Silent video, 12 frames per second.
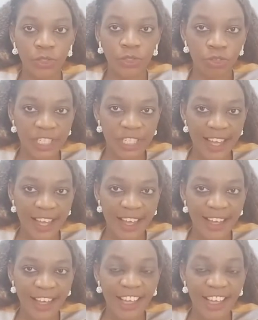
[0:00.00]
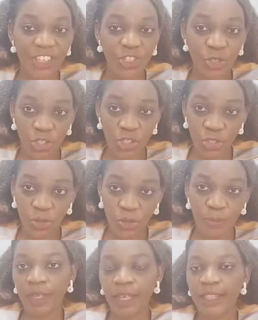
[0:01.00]
Twitter,
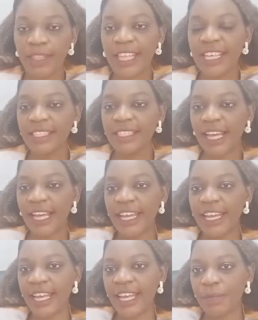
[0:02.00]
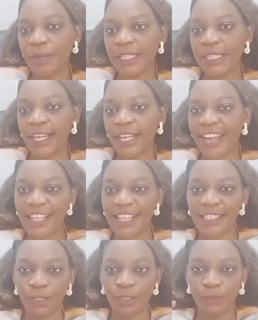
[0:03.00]
YouTube, there is an element that
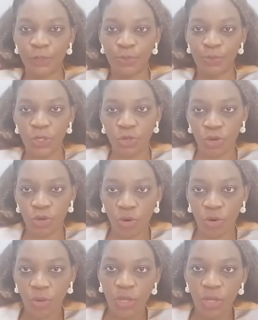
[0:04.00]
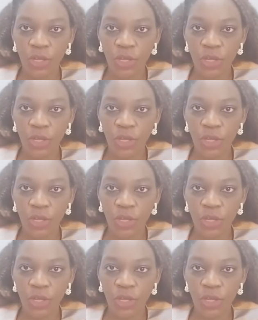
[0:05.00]
has helped me grow.